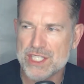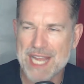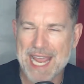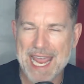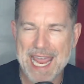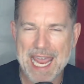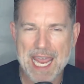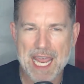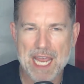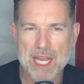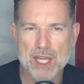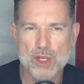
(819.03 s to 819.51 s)

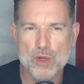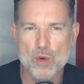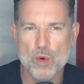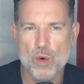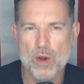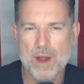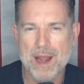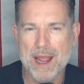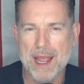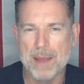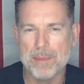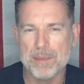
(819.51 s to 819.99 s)

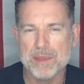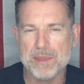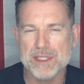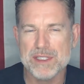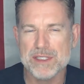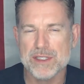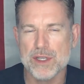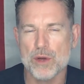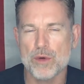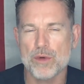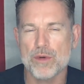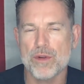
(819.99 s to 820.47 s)
Andor
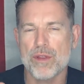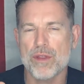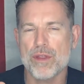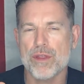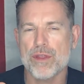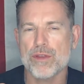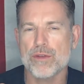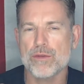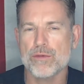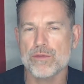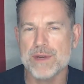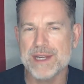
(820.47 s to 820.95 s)
episode
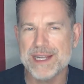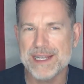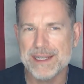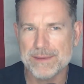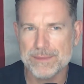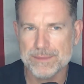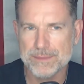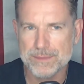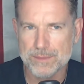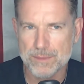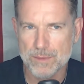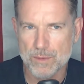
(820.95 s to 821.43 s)
3
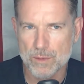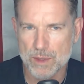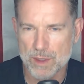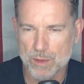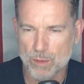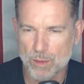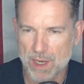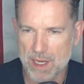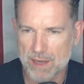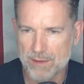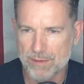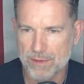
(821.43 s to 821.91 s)
with
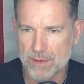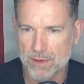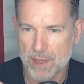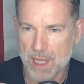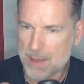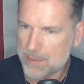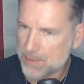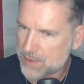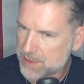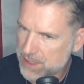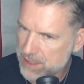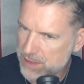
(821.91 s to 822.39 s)
the wife,
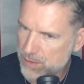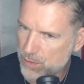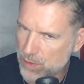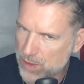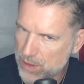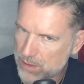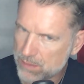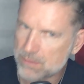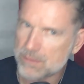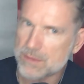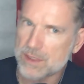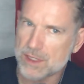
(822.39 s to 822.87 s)
season
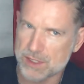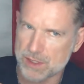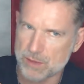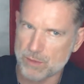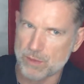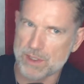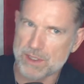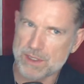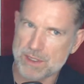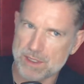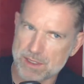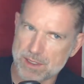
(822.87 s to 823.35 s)
1, because she
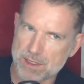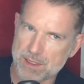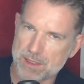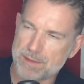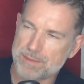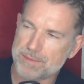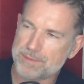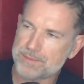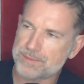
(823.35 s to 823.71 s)
wants to see it,